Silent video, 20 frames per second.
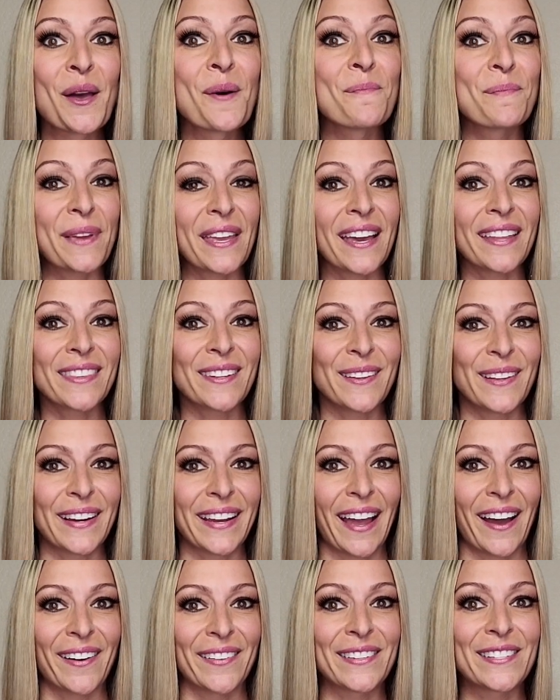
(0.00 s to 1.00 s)
Be on the
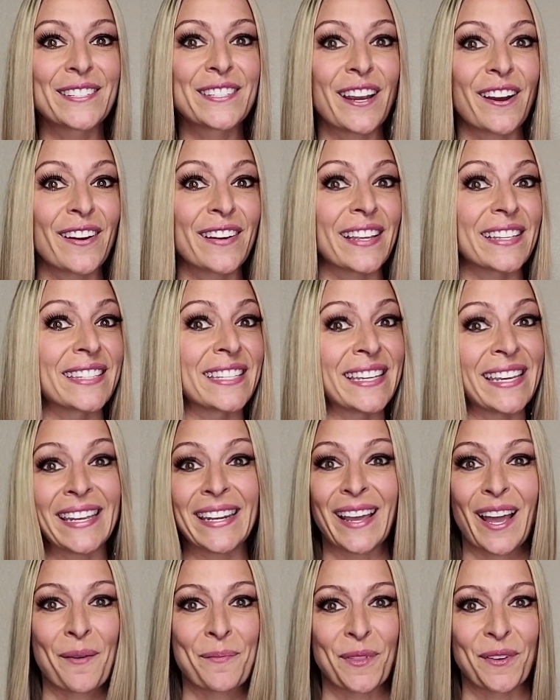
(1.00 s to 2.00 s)
lookout, Jarrod is
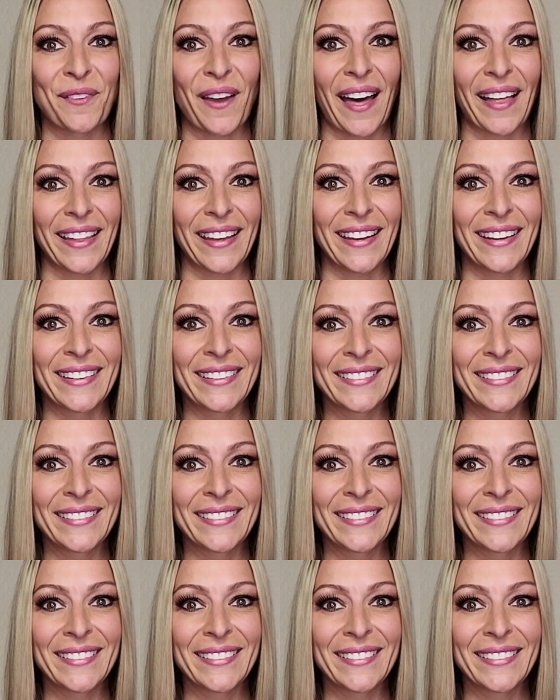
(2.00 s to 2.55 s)
heating up the valley.